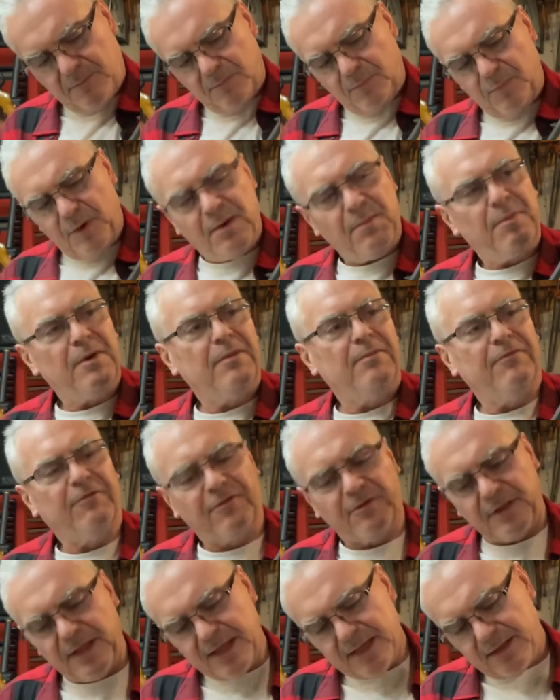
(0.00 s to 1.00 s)
pump up
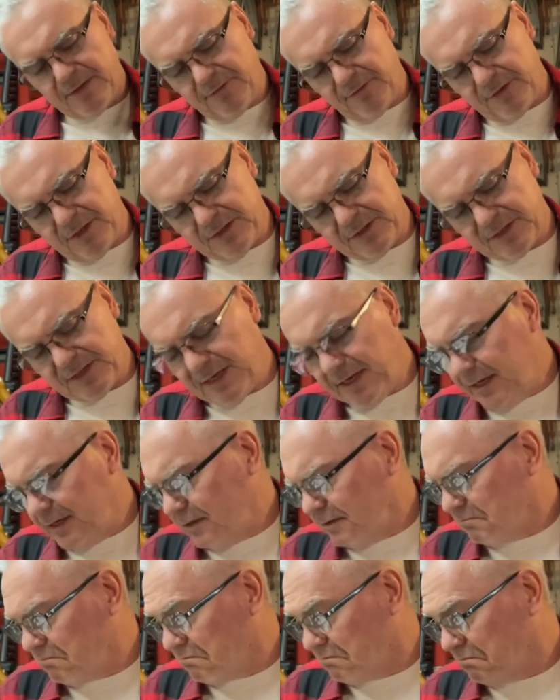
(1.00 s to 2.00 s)
for that, for this thing.
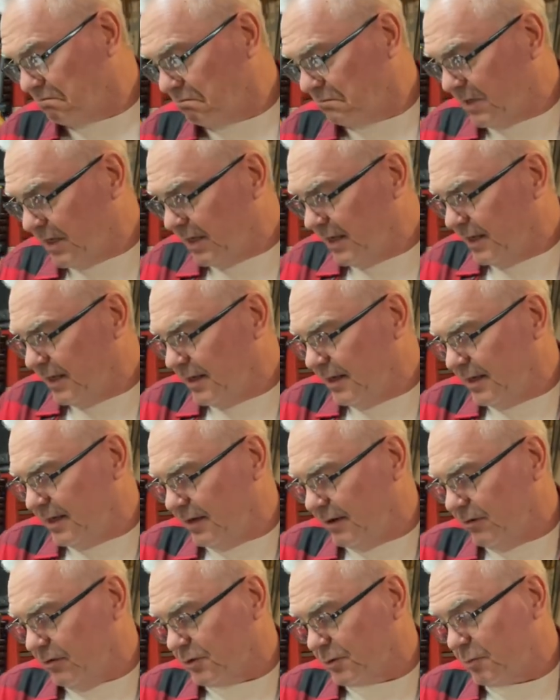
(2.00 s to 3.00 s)
I
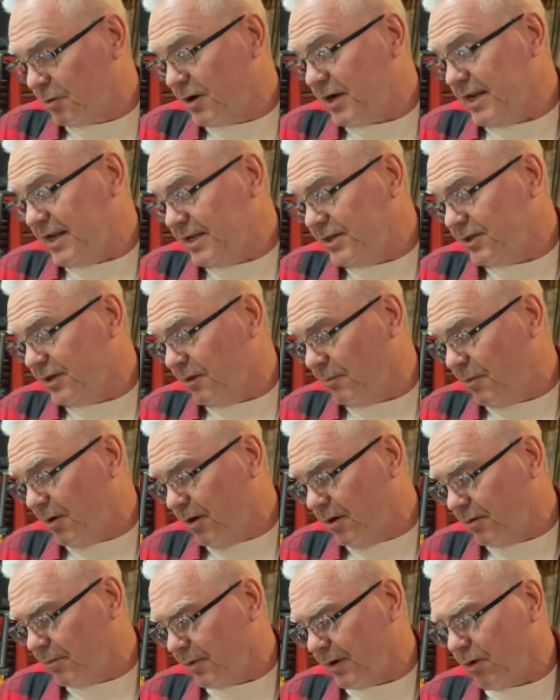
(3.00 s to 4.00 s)
don't know, it's pretty easy to
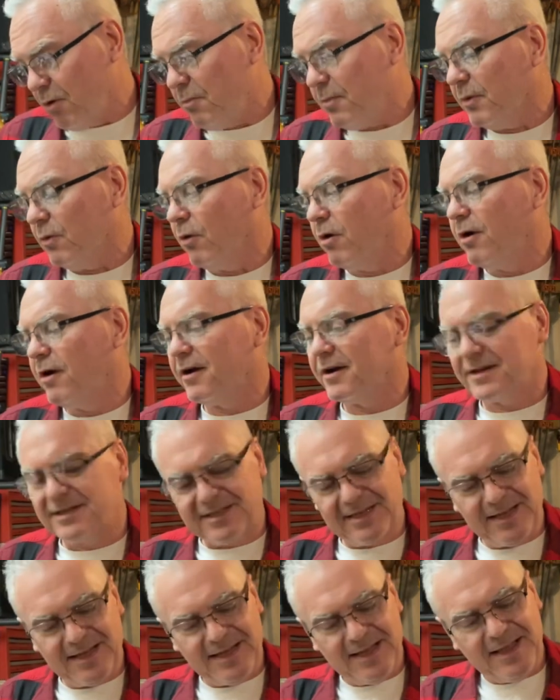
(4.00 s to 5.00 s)
pump. I hope it
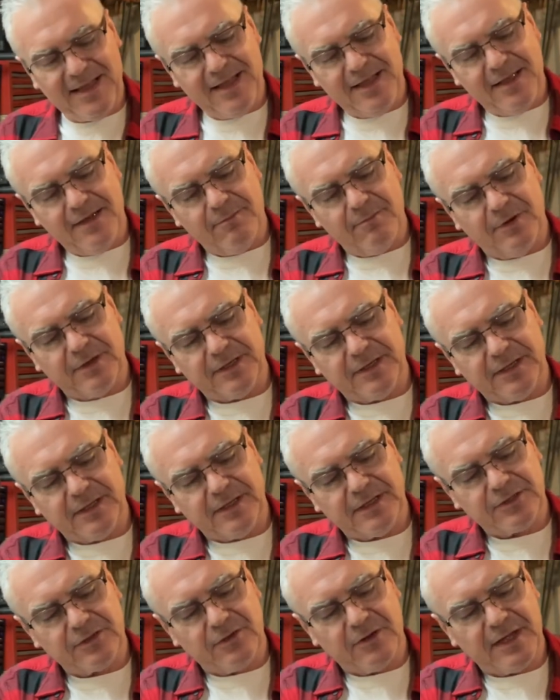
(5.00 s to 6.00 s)
works. But
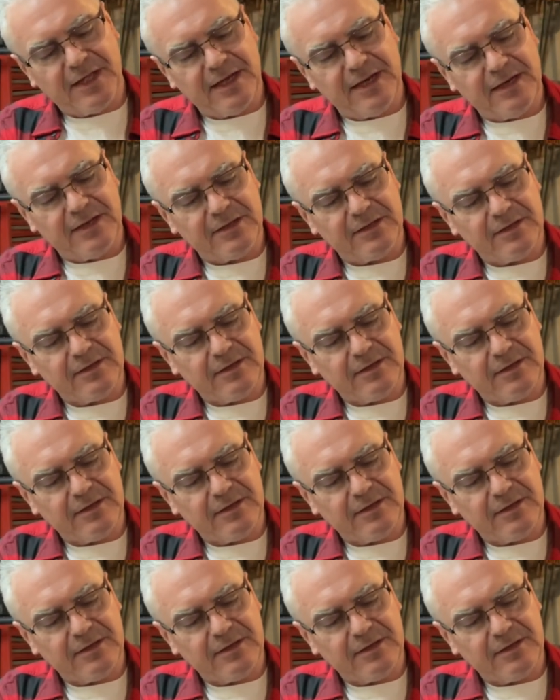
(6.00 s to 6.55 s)
let's go ahead and...